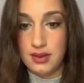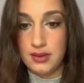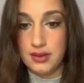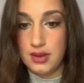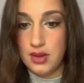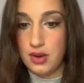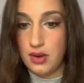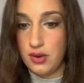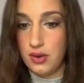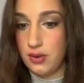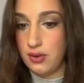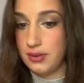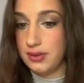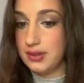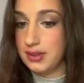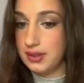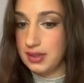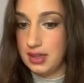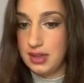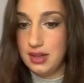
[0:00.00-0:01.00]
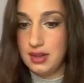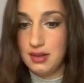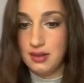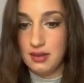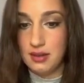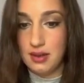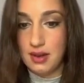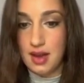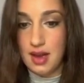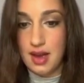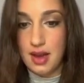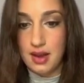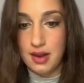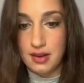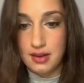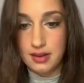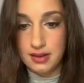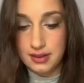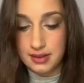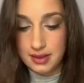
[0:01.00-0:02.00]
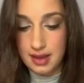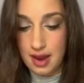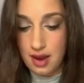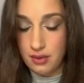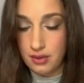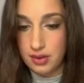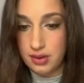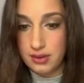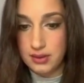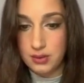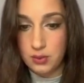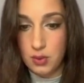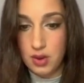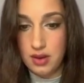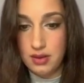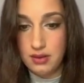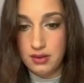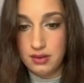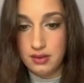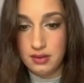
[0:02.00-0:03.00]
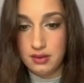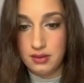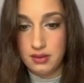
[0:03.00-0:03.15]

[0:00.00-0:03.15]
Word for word: So C, and its count is one.